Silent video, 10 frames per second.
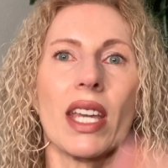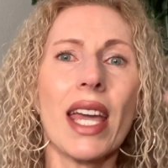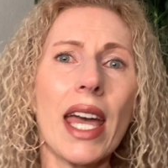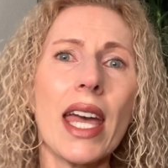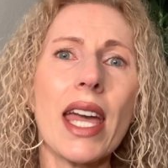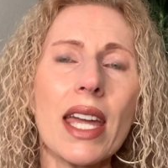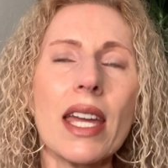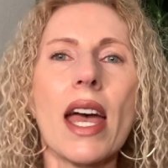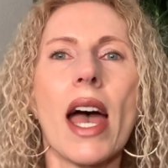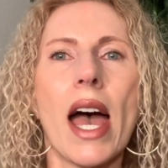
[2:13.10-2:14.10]
A
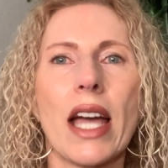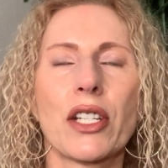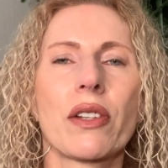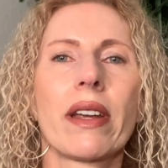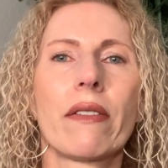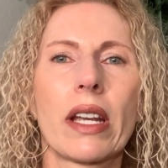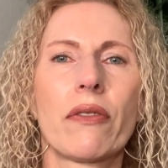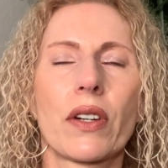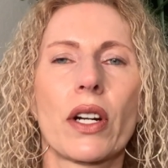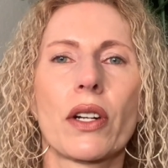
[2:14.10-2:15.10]
actually
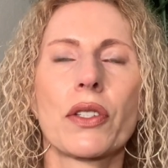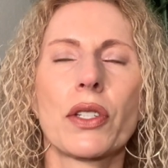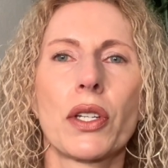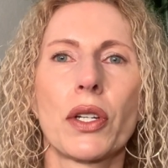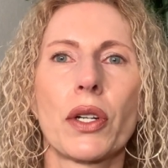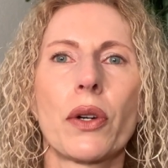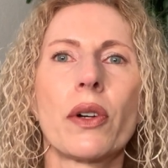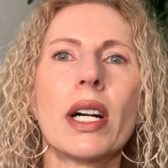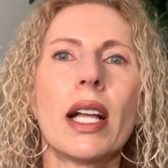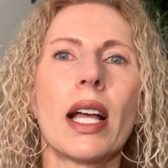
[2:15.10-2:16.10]
refers to
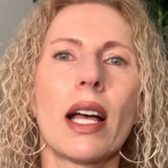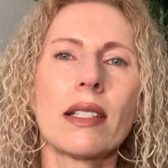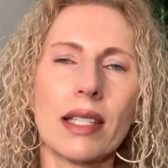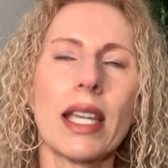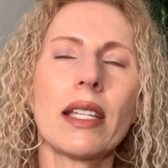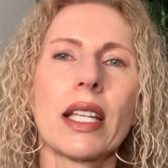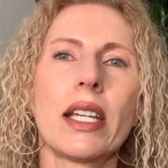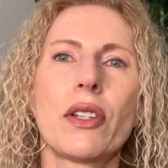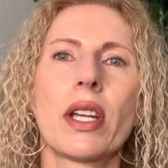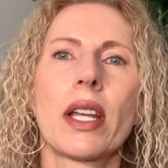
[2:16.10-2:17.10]
a skin
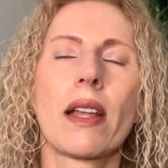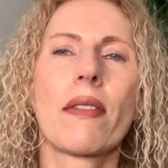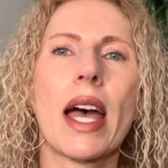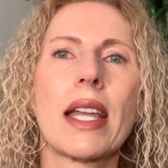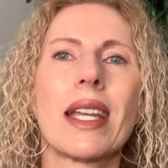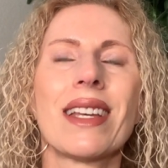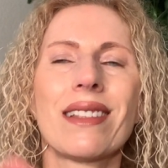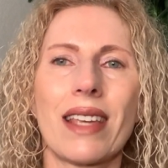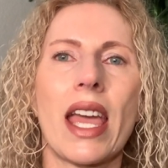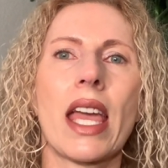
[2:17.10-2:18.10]
lesion that is
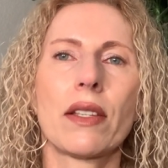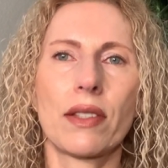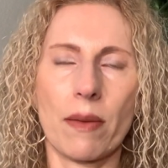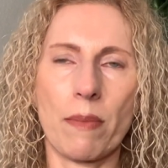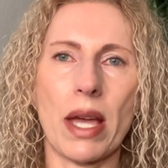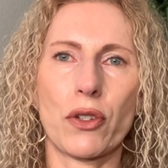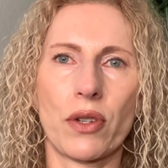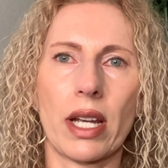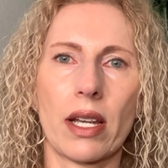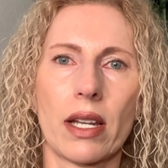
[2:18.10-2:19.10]

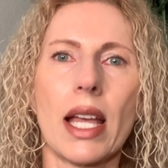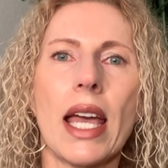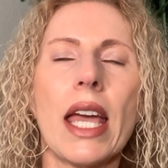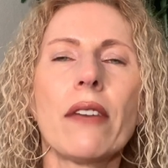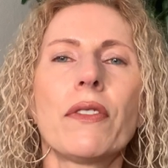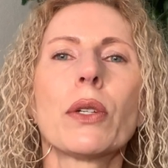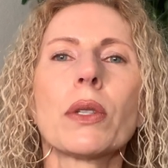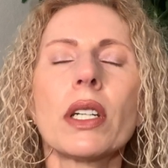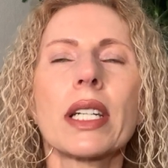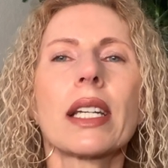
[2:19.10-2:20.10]
asymmetric. If you
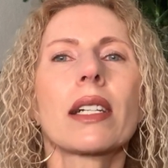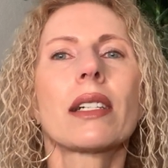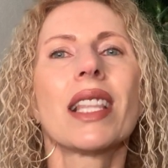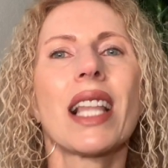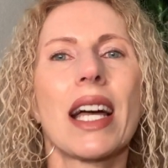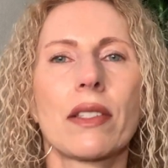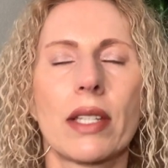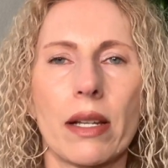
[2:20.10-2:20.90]
look at a classic